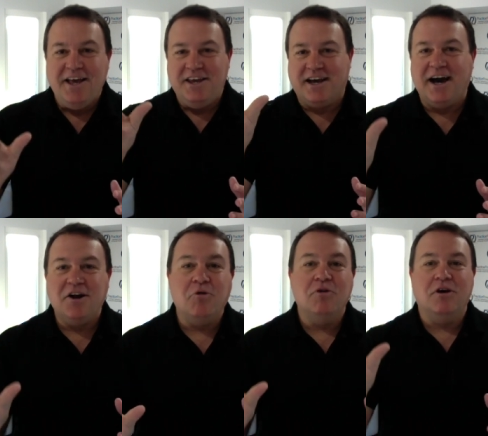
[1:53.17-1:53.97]
you kind
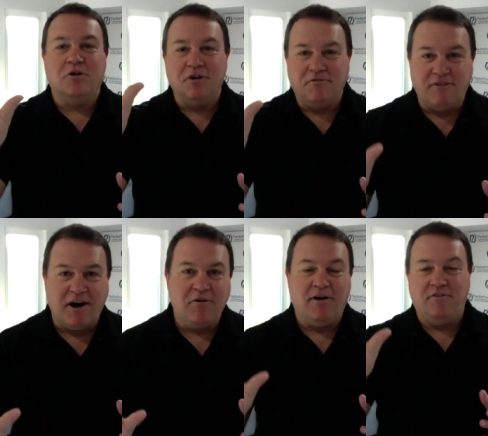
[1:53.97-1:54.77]
of only
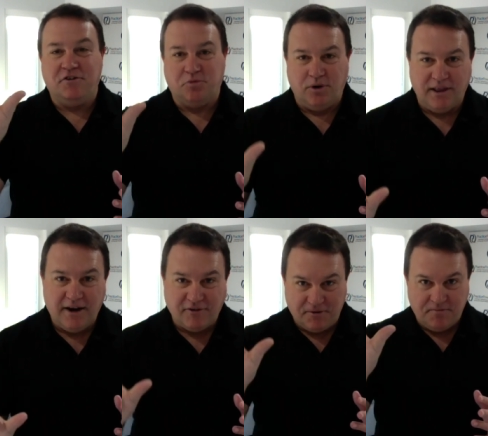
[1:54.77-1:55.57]
fire them off this one
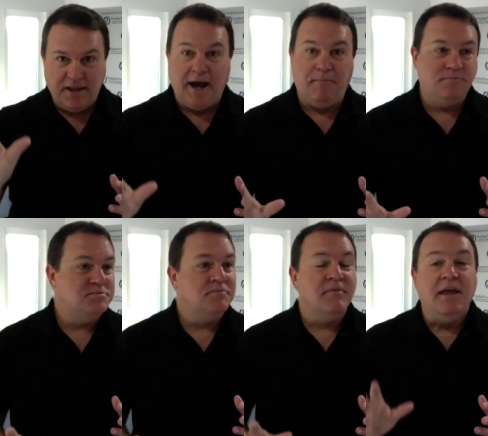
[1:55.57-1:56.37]
lever. Now,
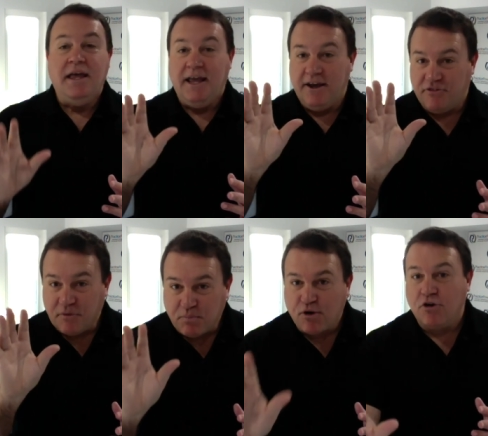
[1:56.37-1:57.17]
if the
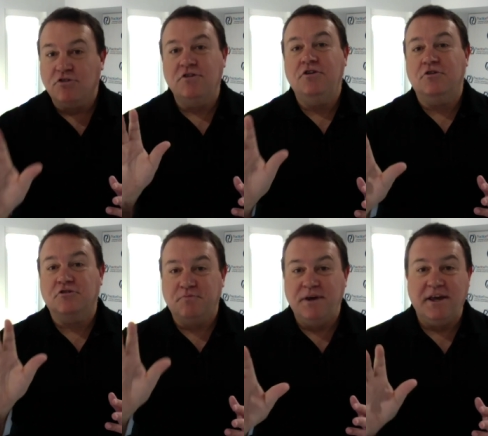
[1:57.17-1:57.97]
person you're
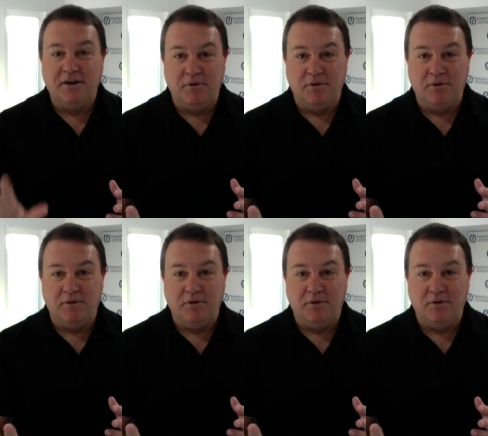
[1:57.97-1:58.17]
speaking